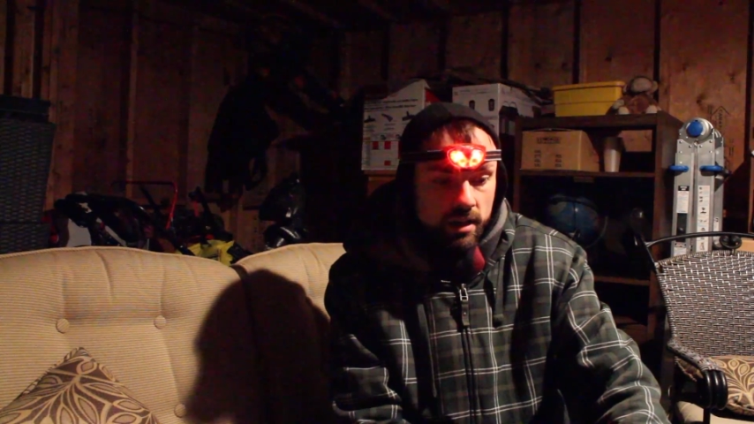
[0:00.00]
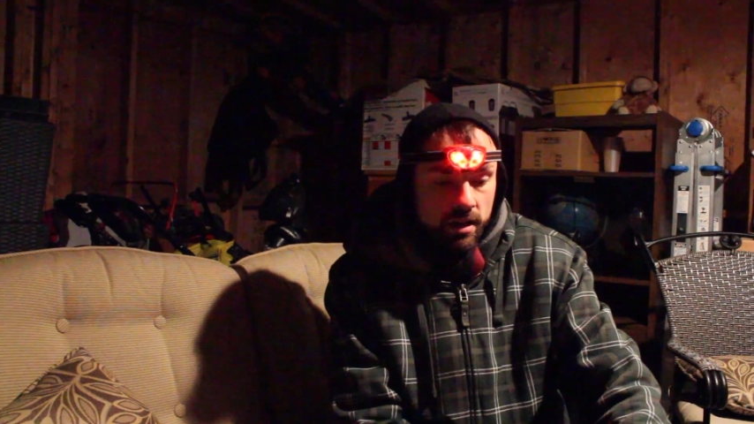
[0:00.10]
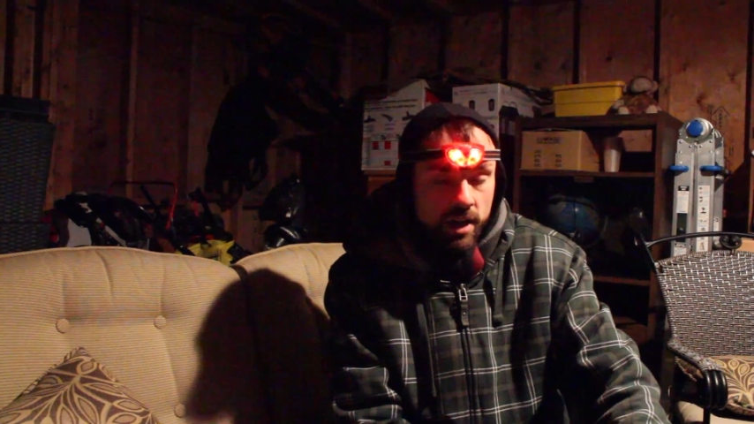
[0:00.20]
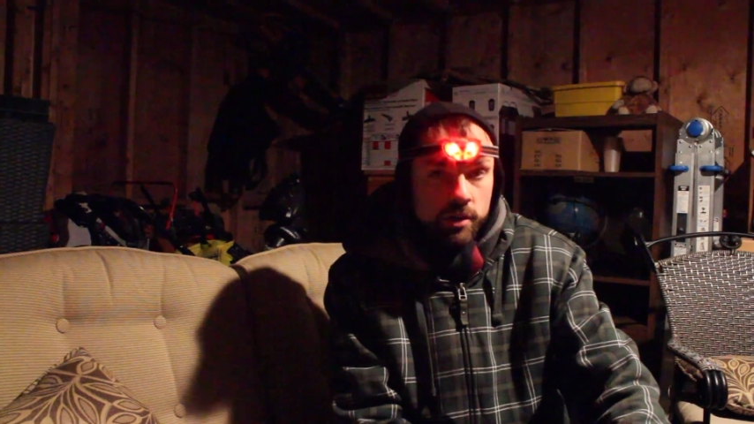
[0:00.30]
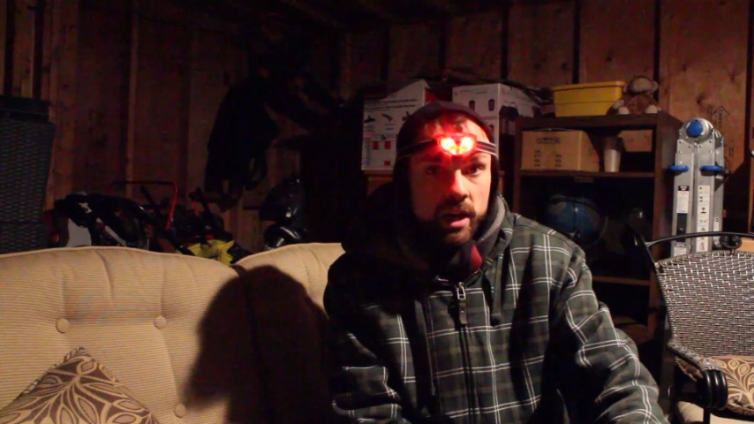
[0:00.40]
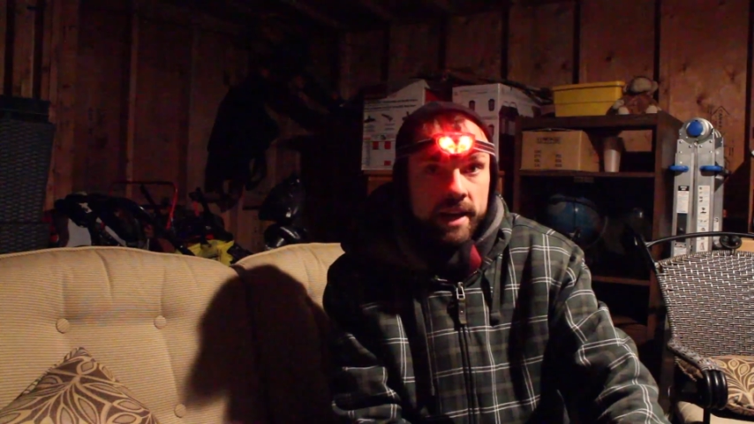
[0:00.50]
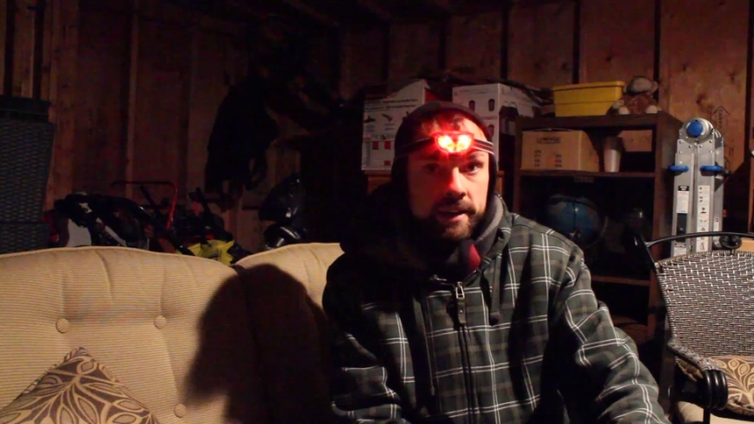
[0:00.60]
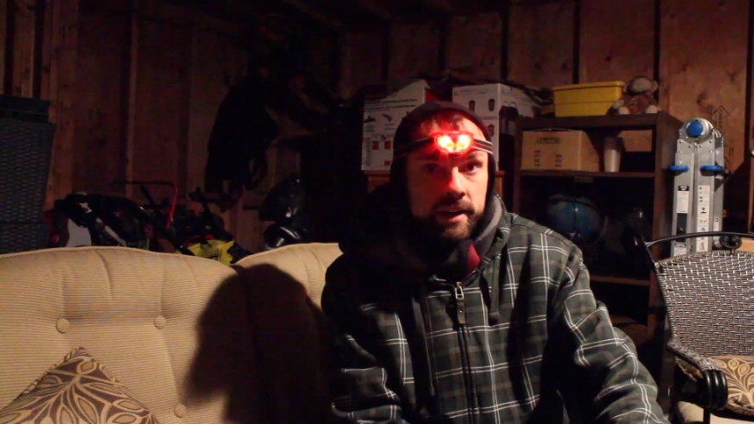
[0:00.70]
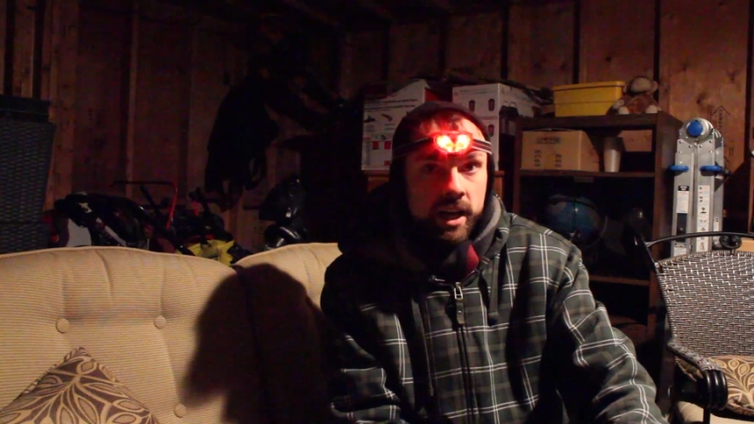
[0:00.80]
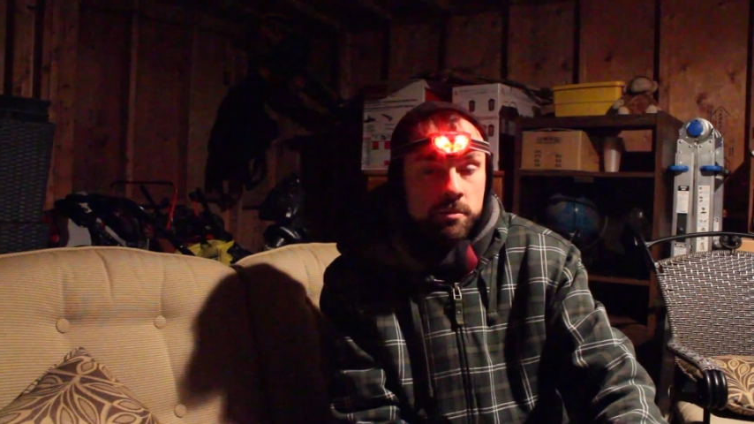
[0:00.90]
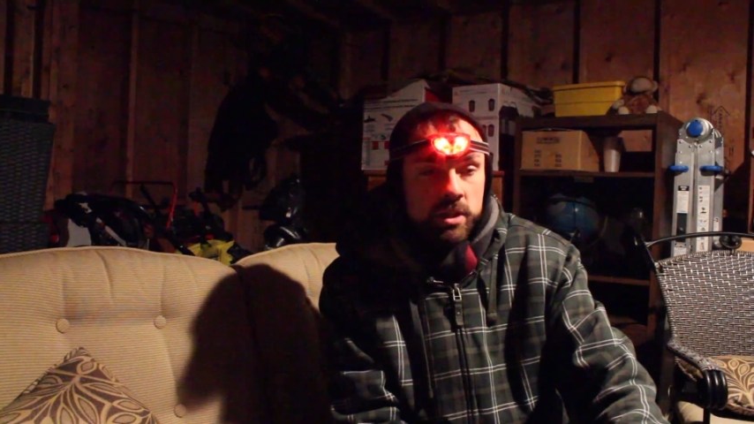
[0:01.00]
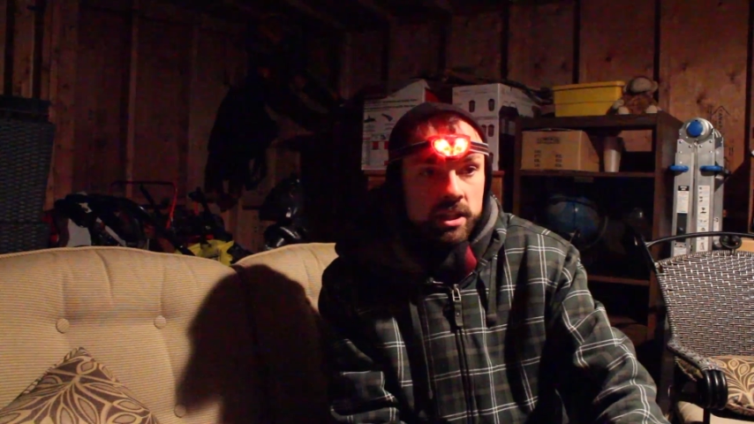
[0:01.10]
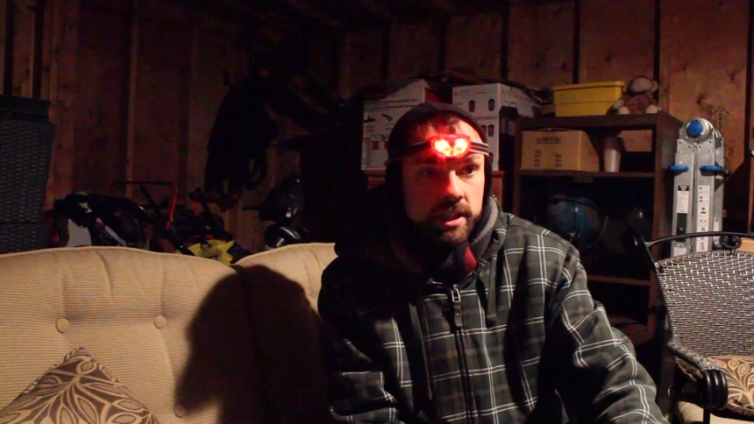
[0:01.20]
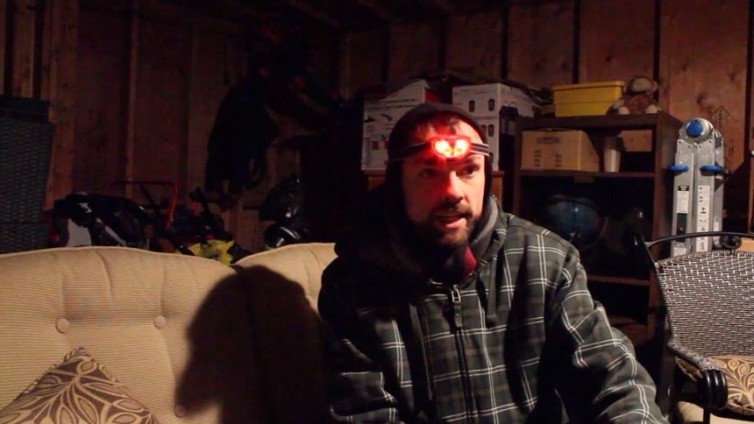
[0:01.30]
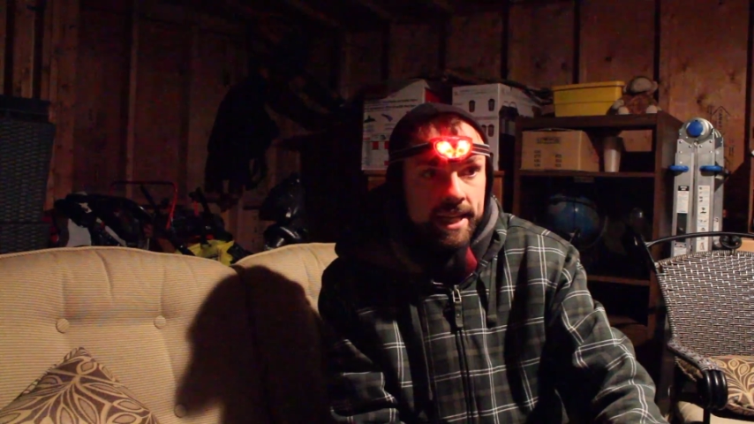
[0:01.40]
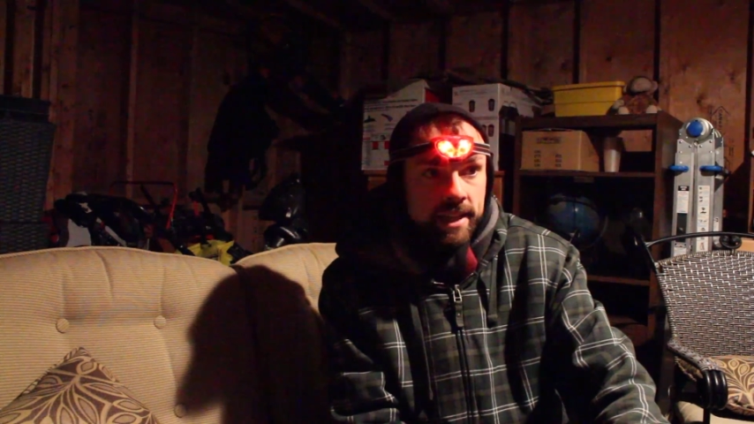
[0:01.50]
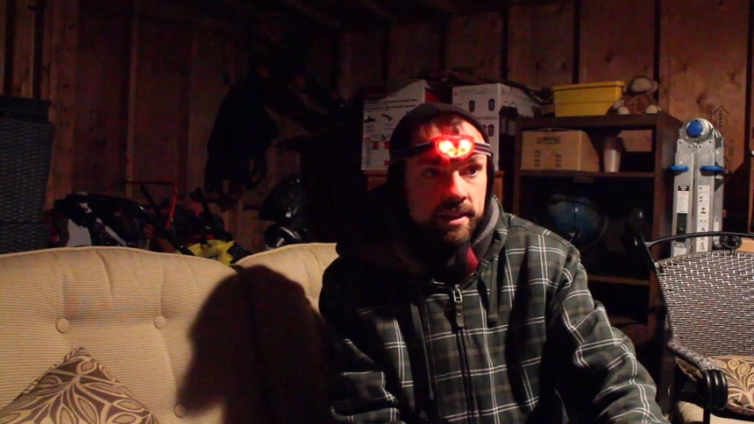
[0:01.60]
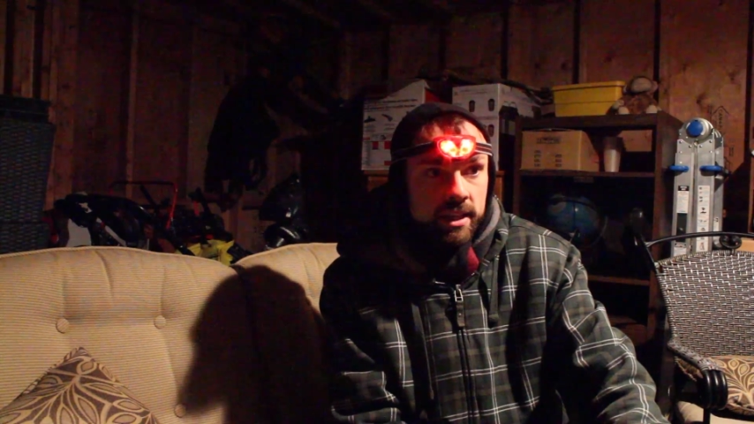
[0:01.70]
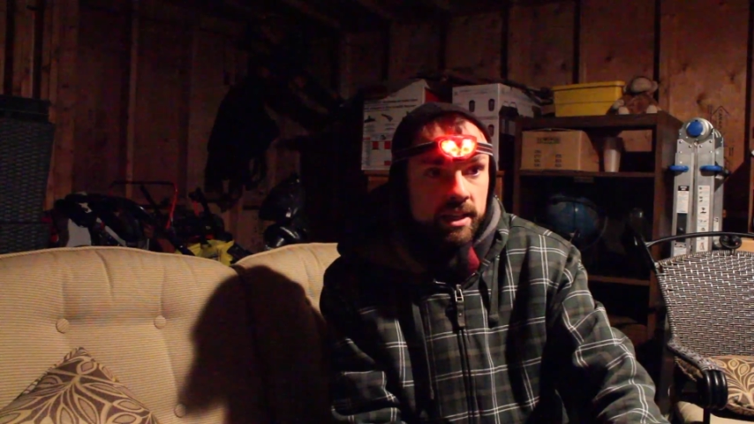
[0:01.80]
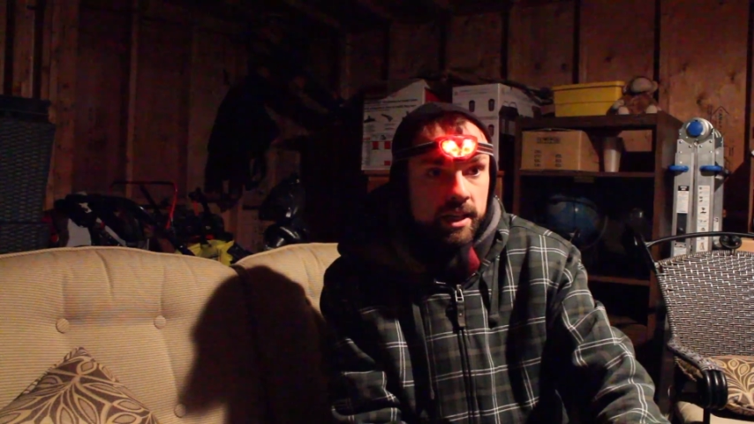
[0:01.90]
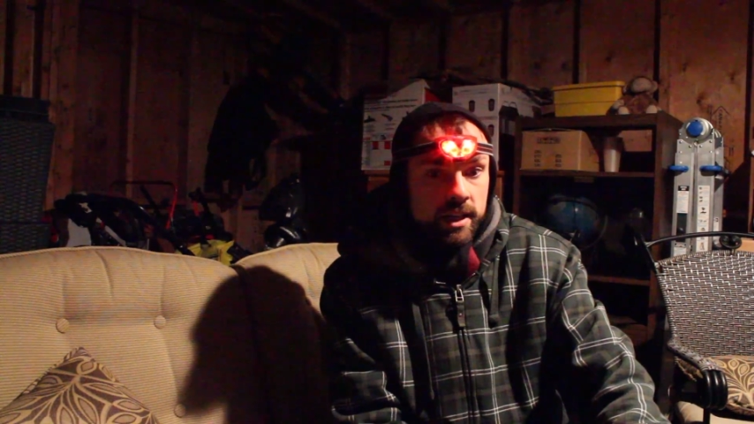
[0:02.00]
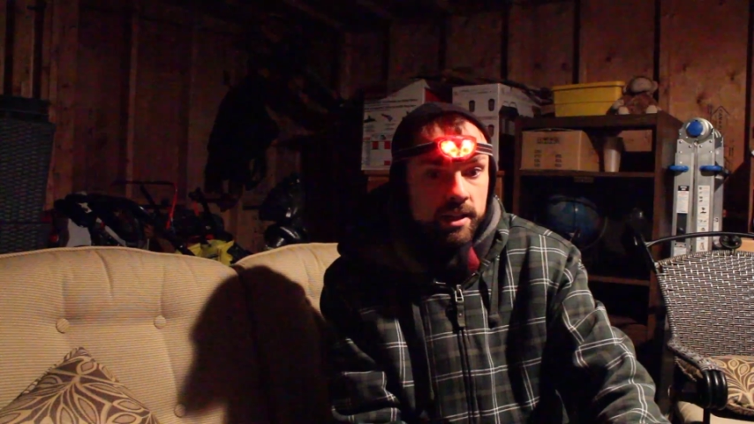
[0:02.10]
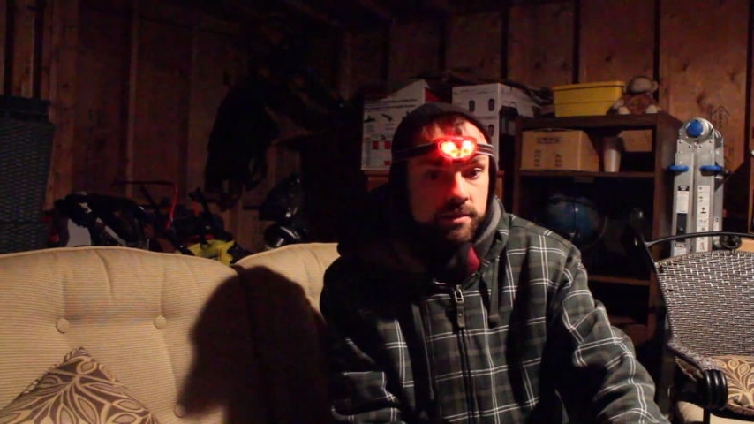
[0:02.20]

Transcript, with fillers: auto guiding camera and the uh,